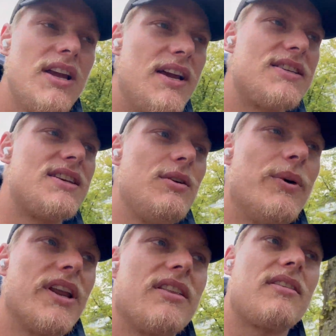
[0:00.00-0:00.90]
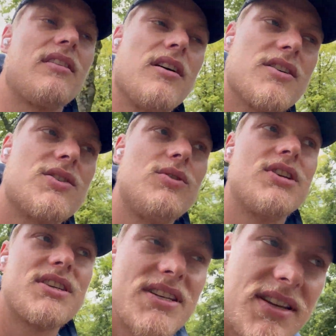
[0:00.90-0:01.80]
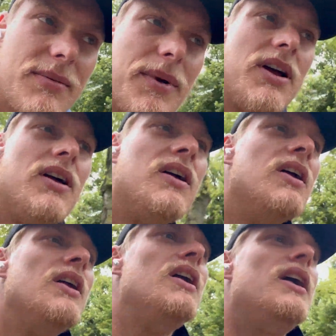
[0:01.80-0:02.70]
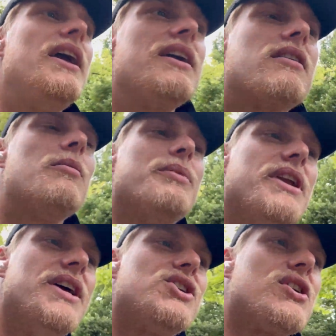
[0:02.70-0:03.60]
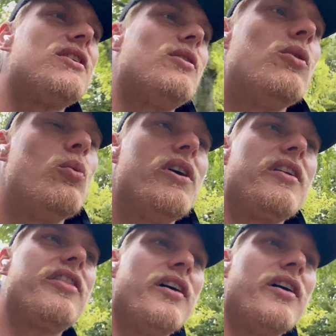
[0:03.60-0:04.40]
and see what it does to the system in combination with